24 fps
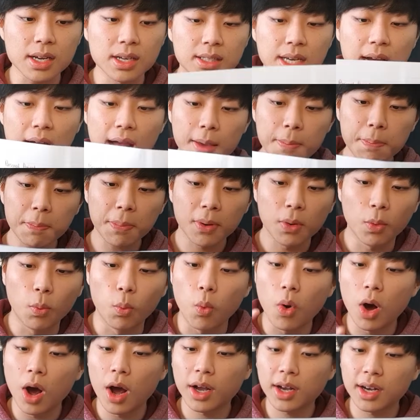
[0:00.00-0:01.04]
Type
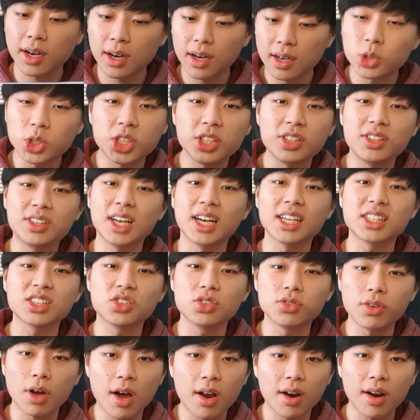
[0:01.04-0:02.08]
worker, she does
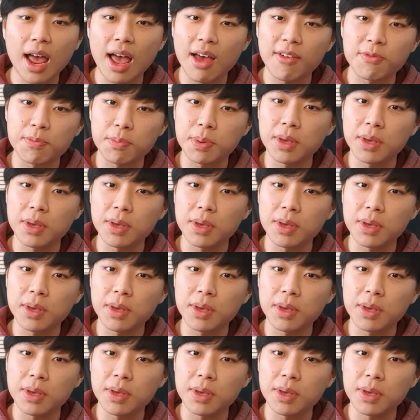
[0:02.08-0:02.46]
not have